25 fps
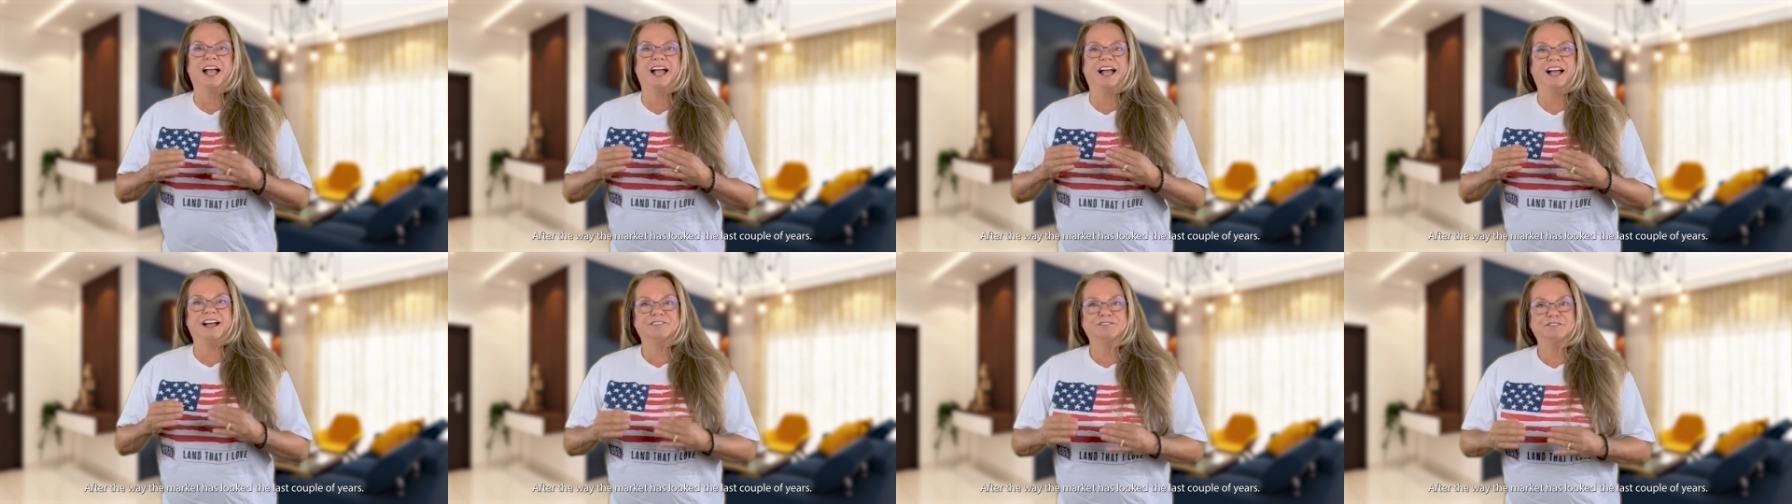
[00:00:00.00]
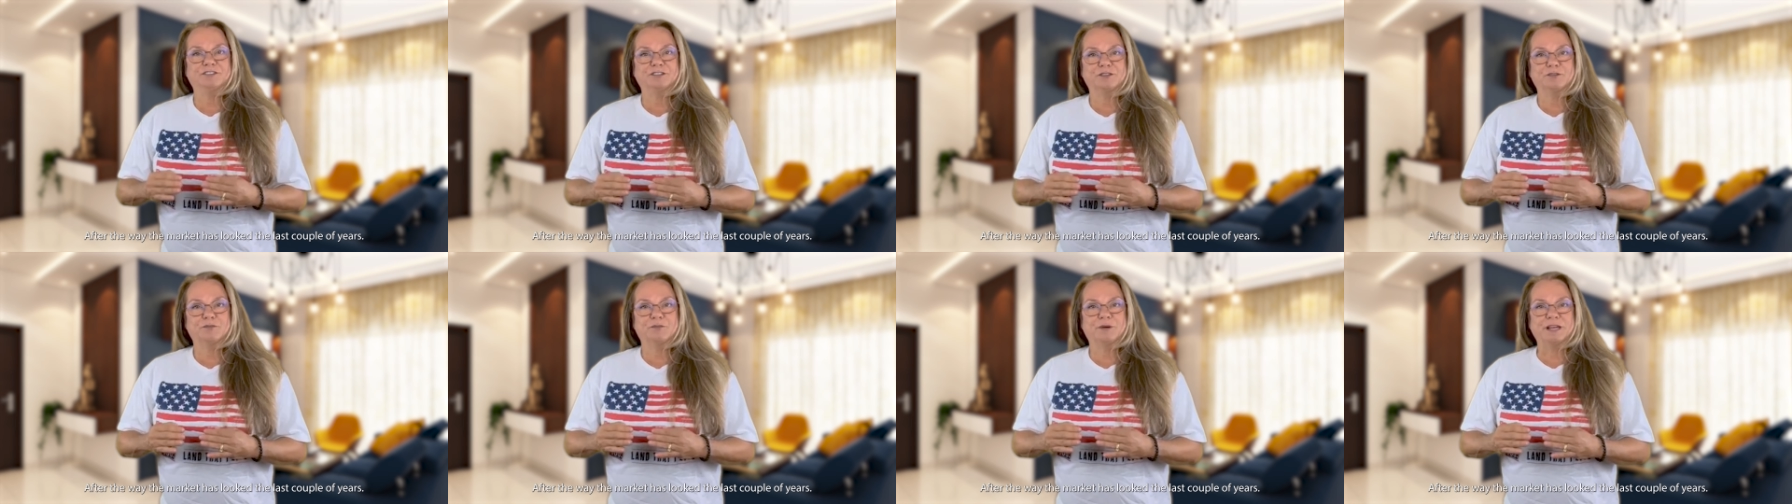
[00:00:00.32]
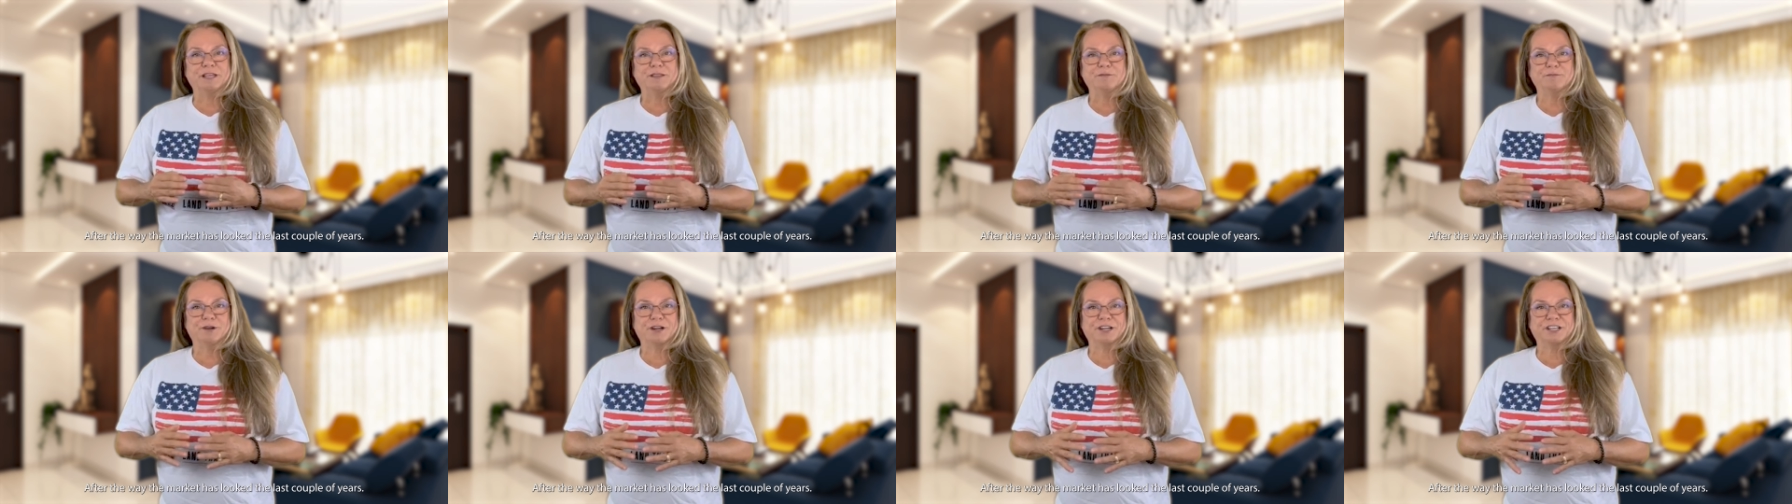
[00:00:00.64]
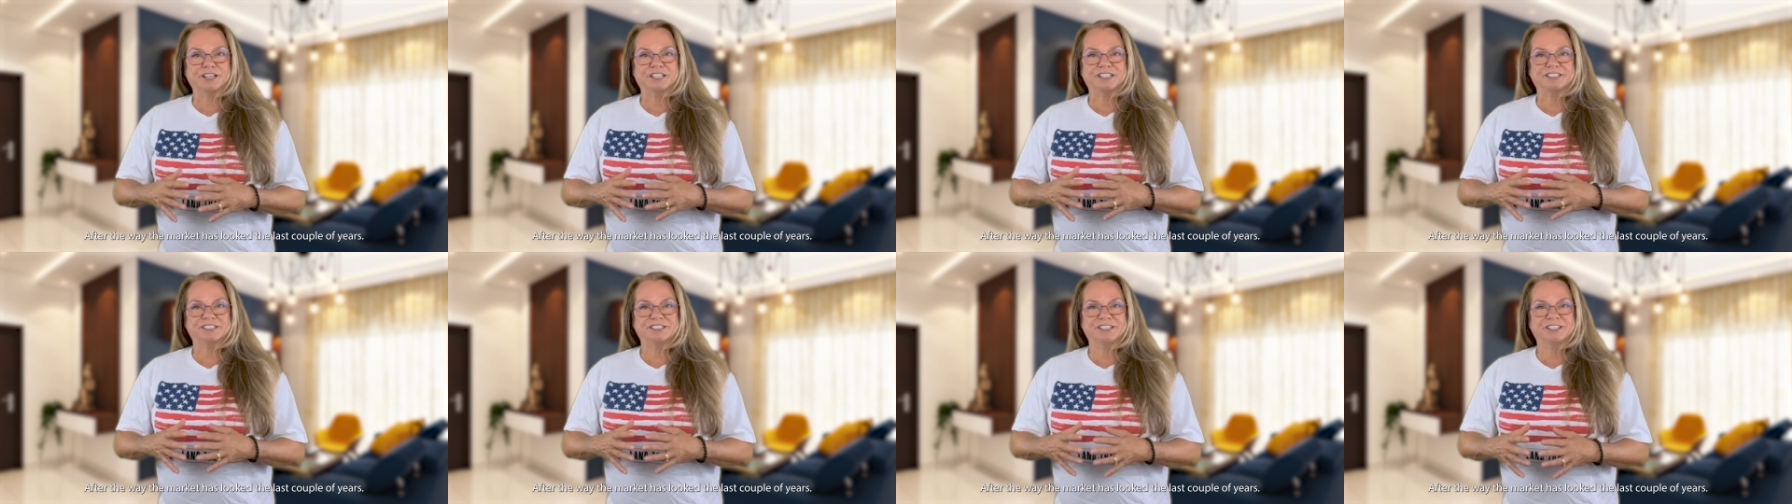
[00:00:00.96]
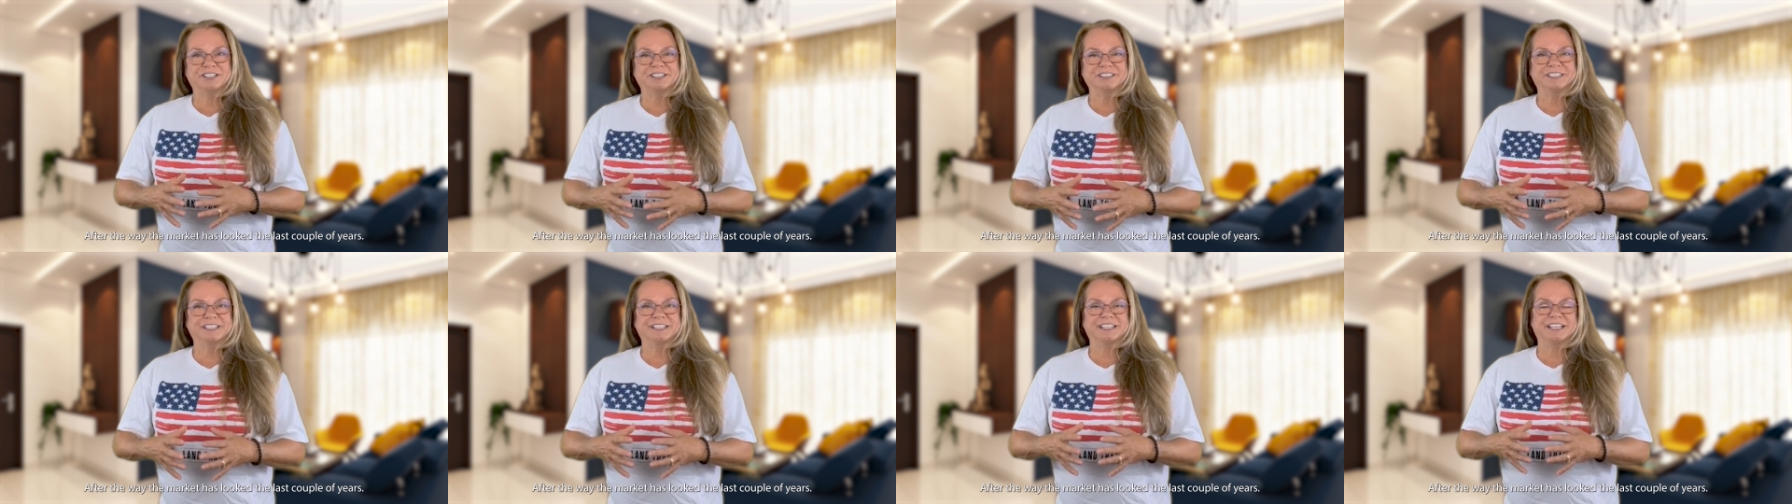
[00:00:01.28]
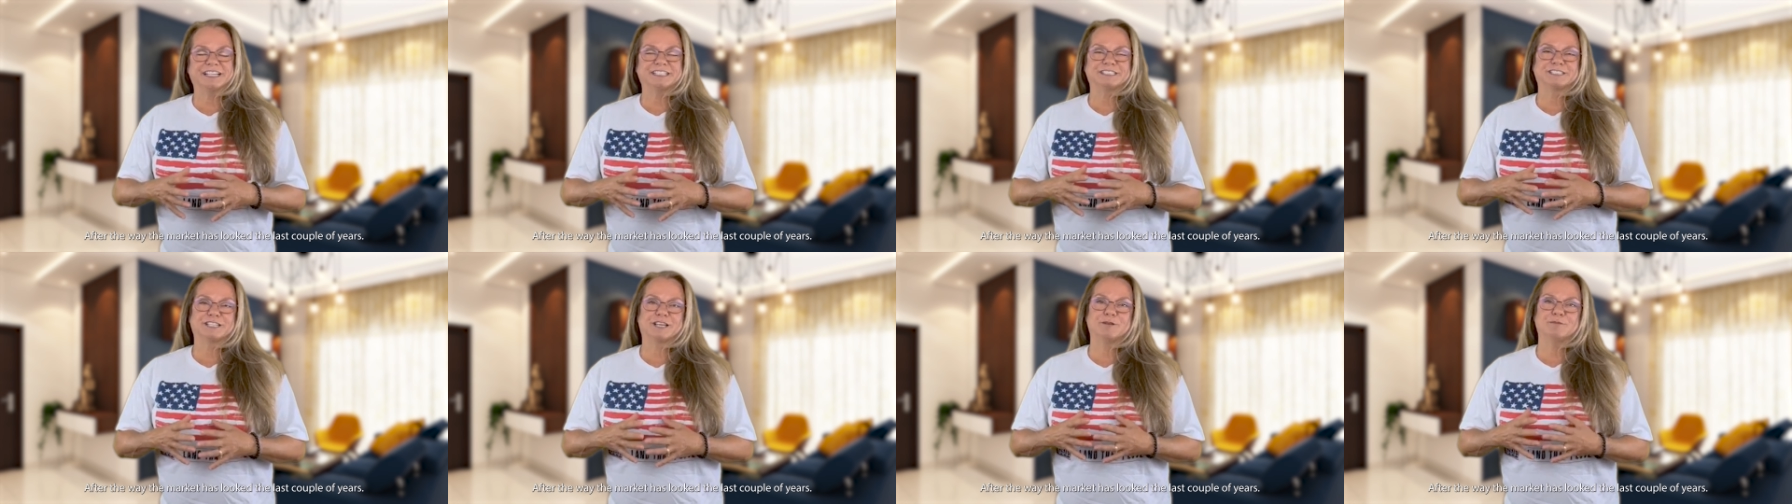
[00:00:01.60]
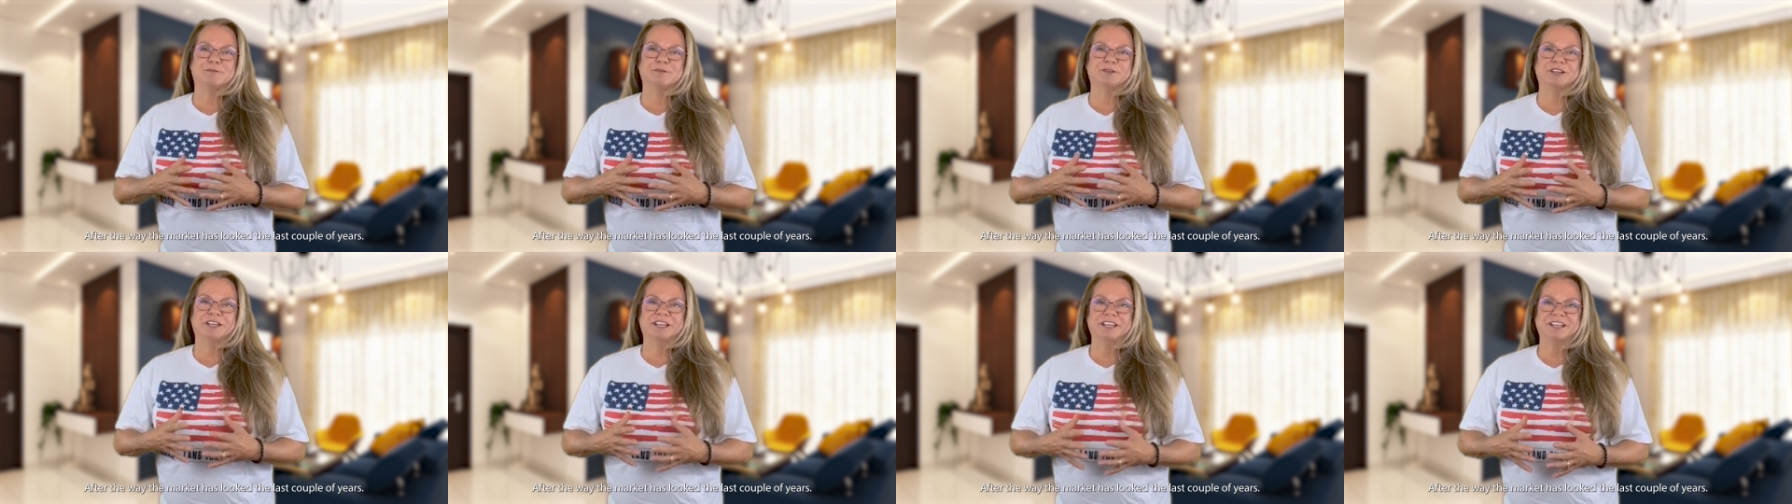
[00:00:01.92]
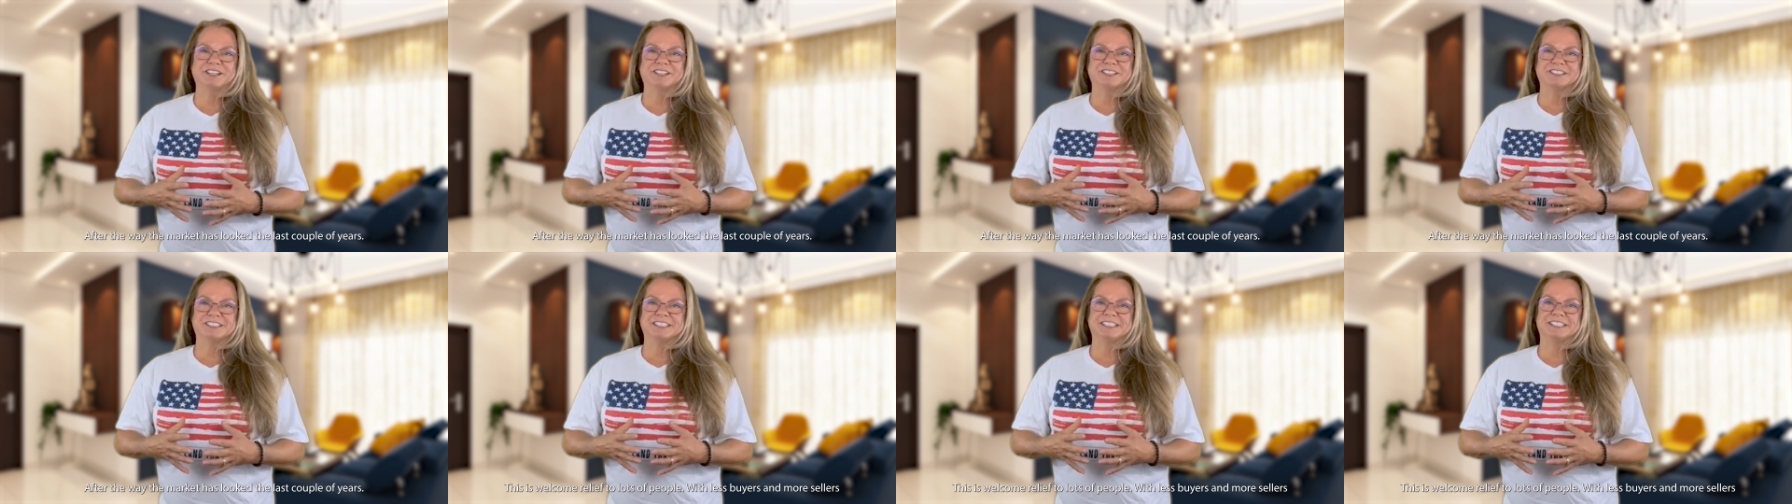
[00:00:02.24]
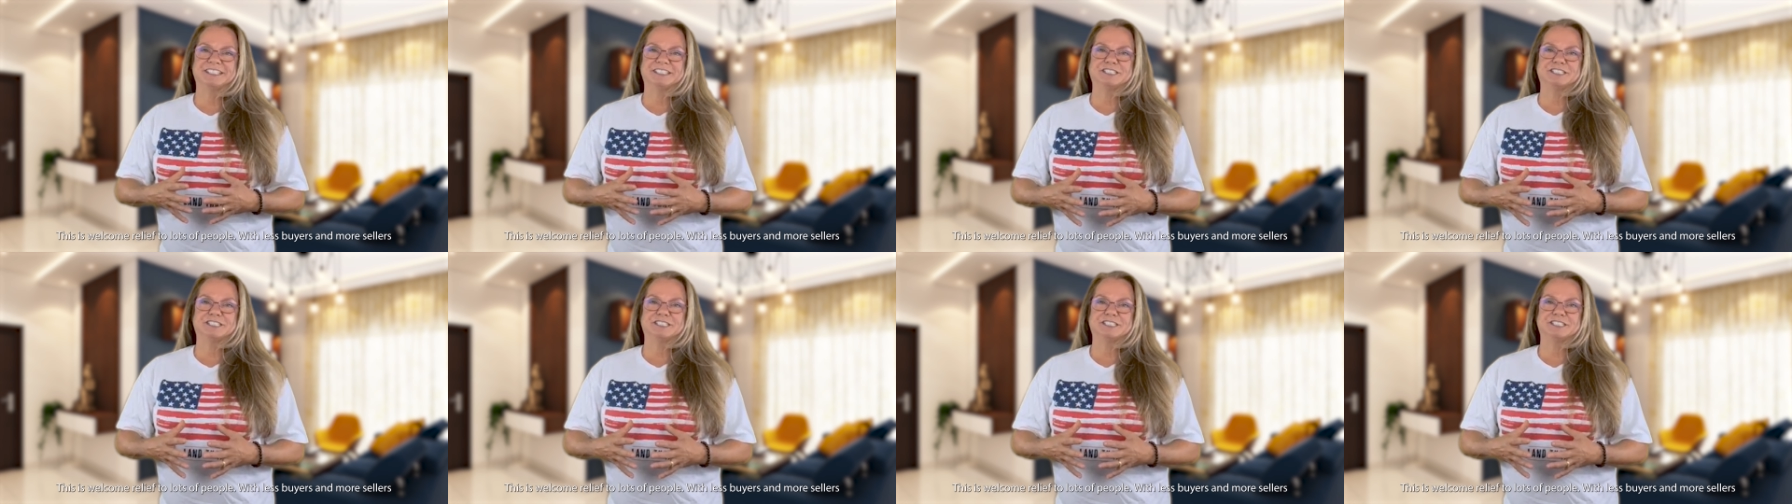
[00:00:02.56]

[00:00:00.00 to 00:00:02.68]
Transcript: After the way the market has looked the last couple of years,